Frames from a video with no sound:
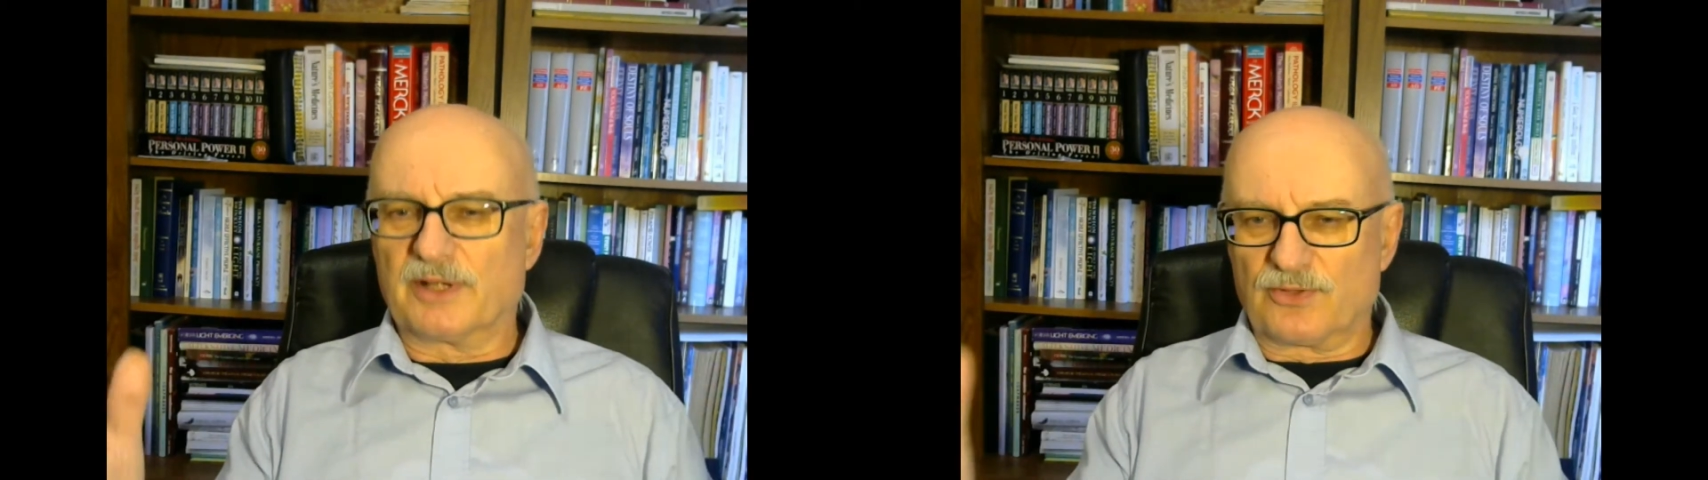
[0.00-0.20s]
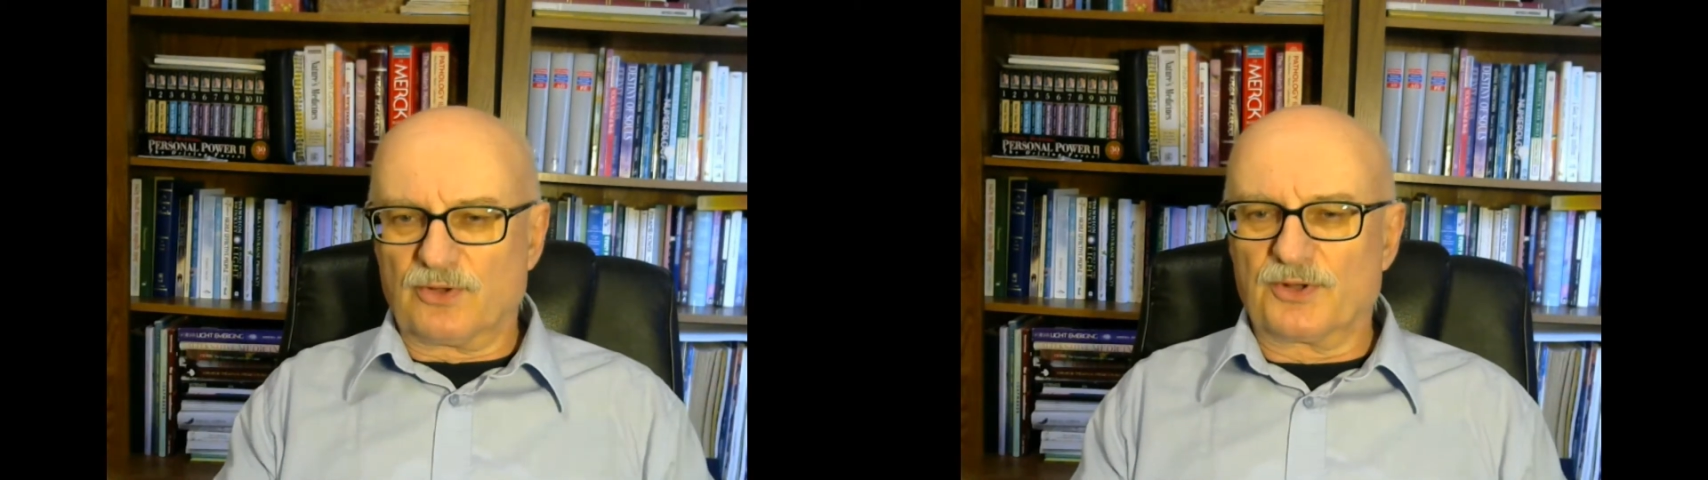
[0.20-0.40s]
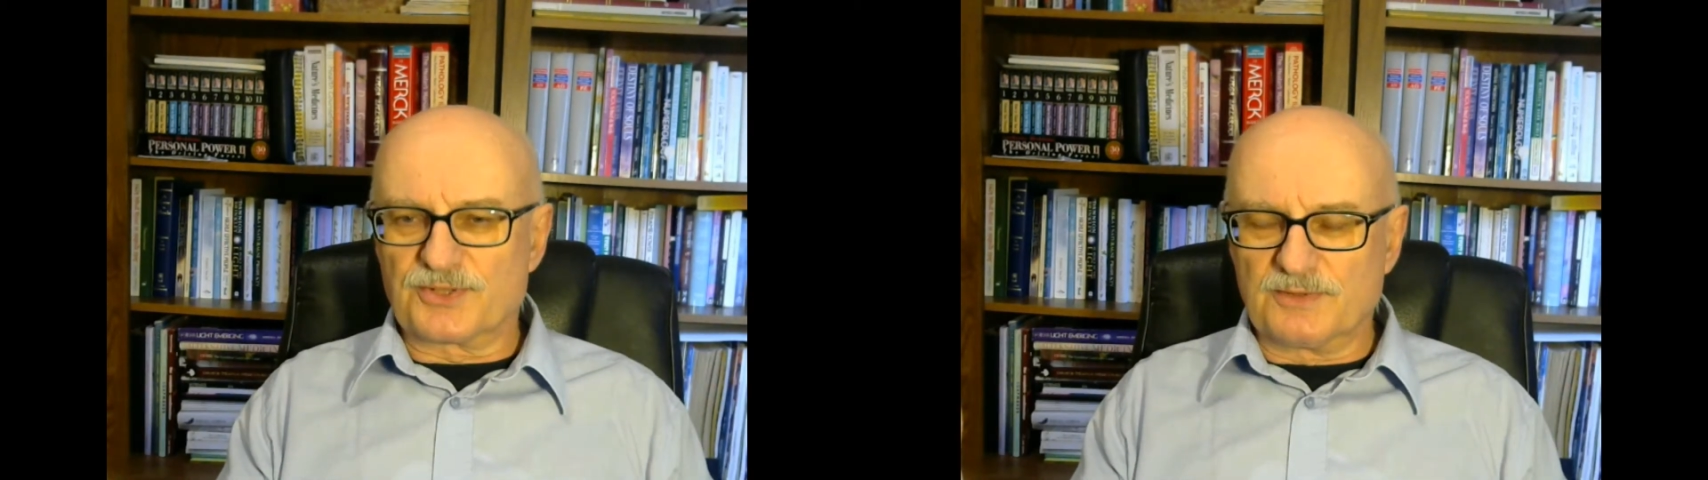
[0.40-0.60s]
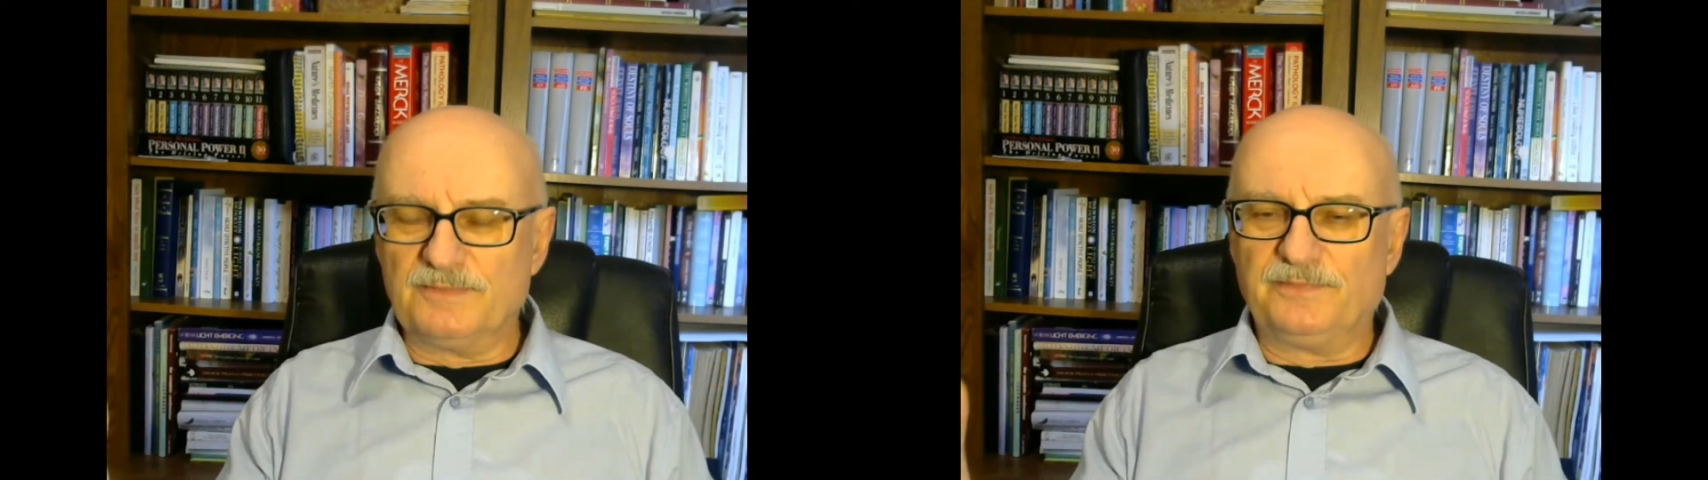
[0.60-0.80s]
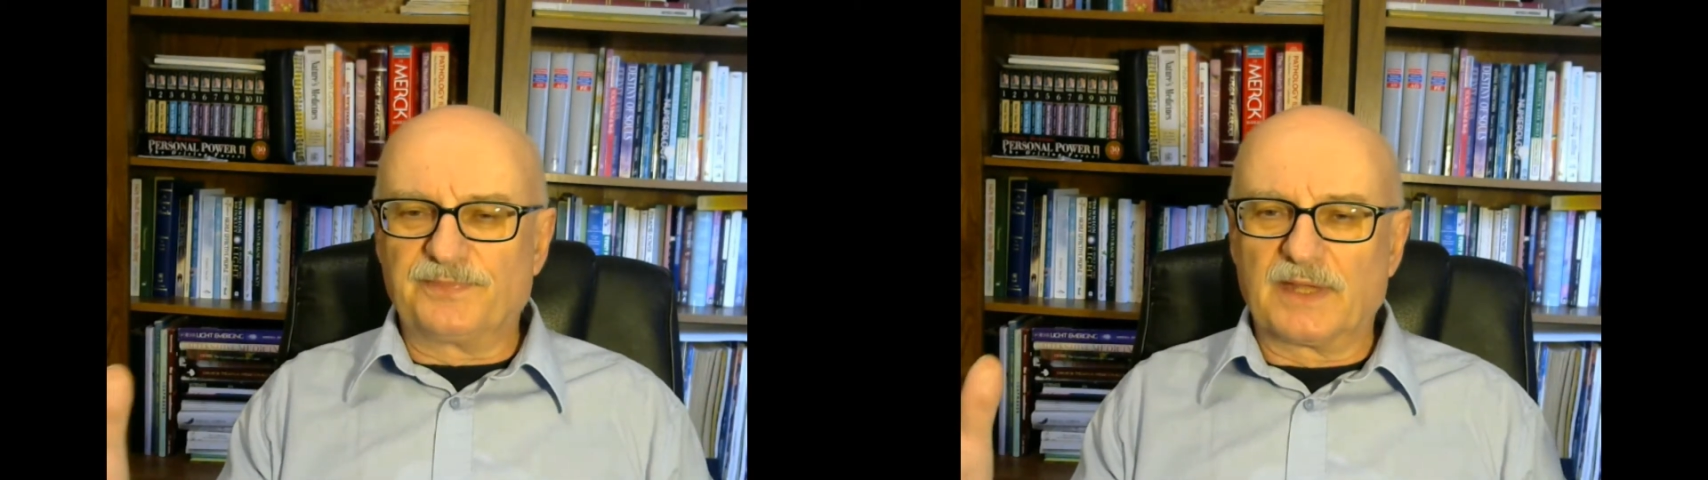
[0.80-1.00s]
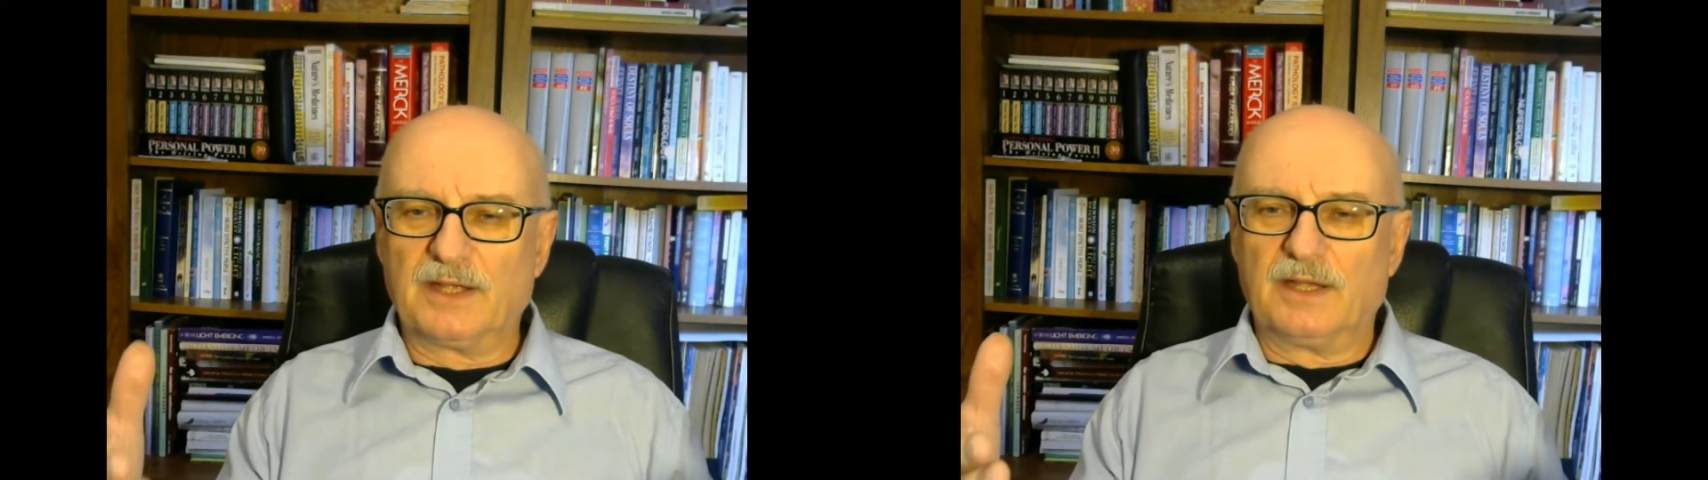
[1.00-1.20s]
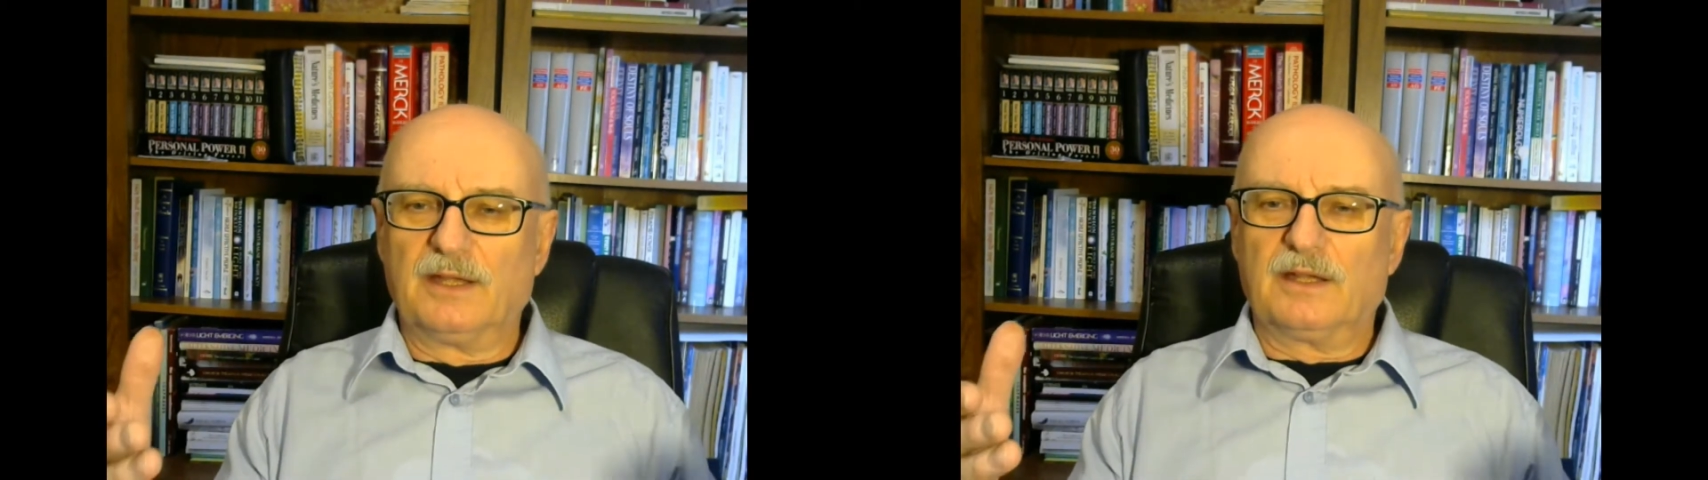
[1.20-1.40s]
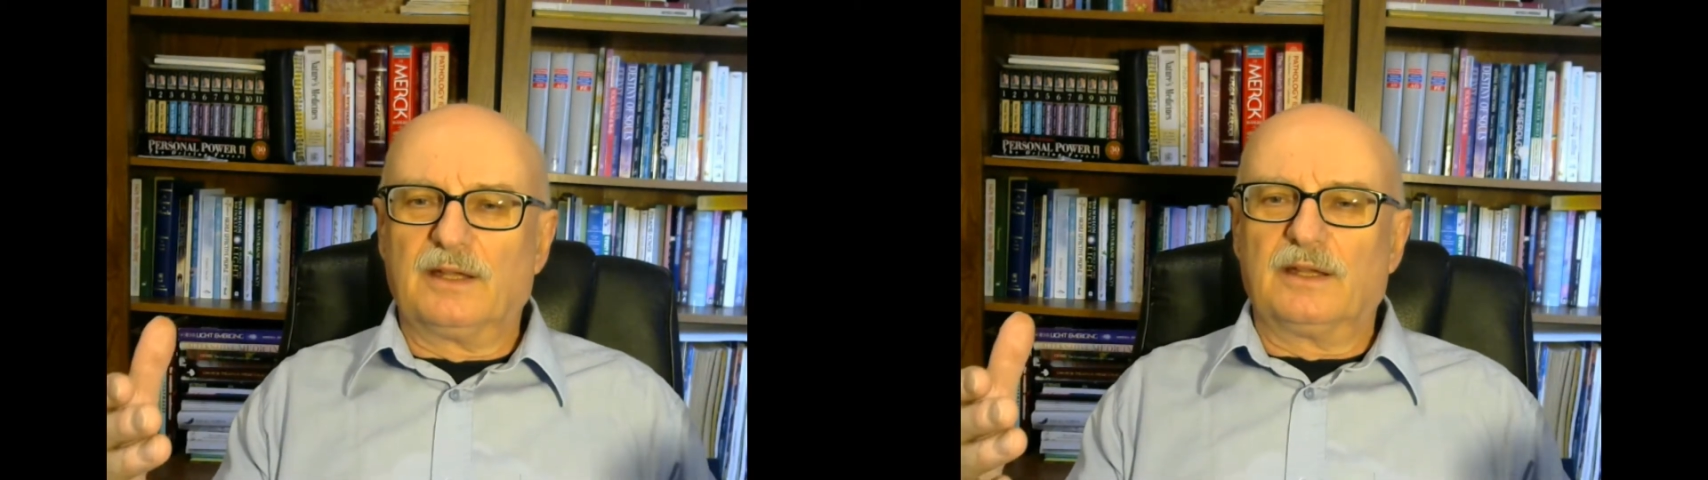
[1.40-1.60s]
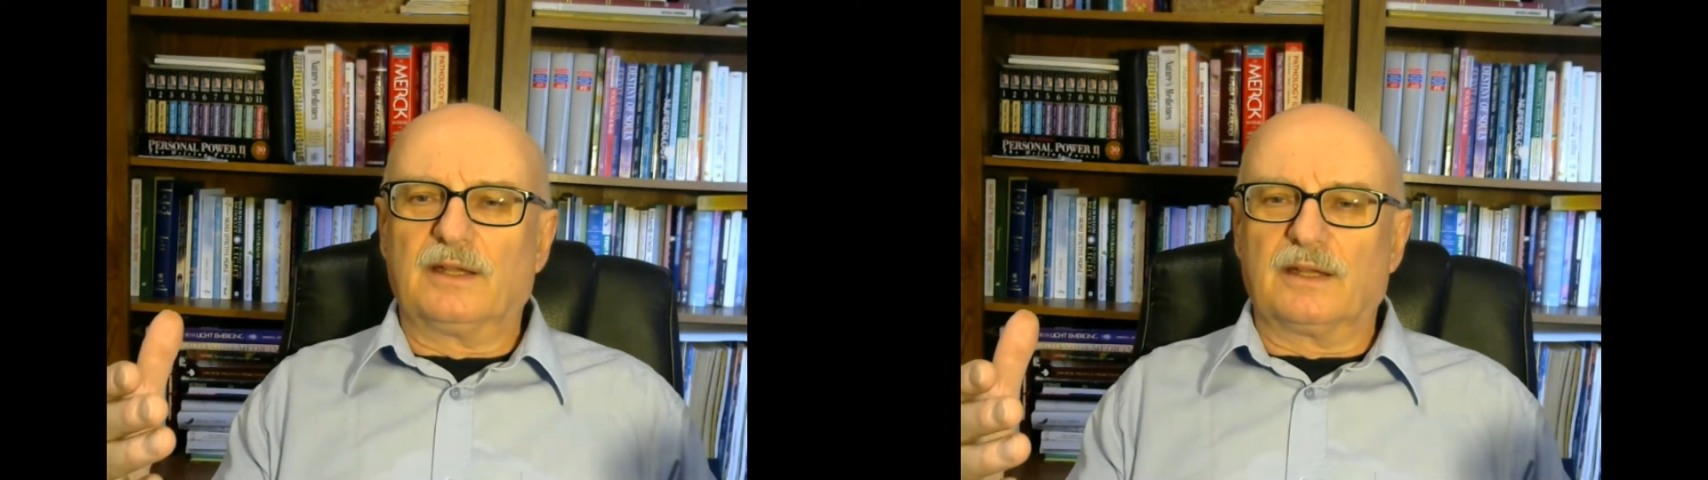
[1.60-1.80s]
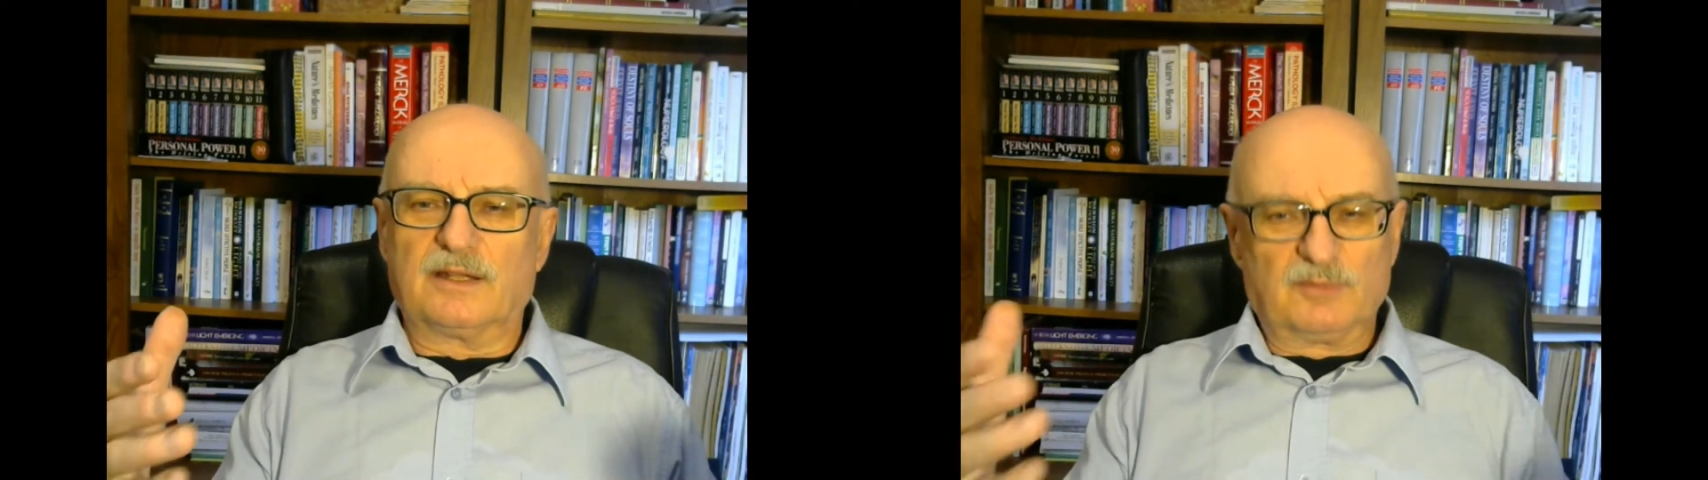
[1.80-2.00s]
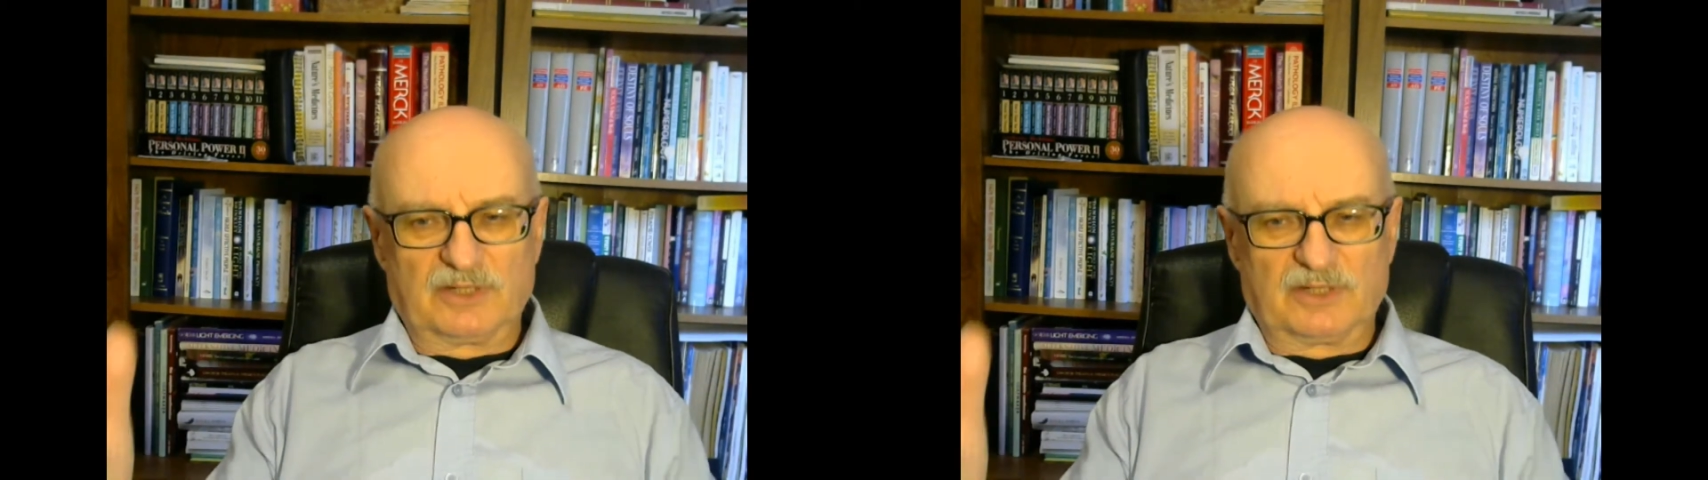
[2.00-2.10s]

thoughts and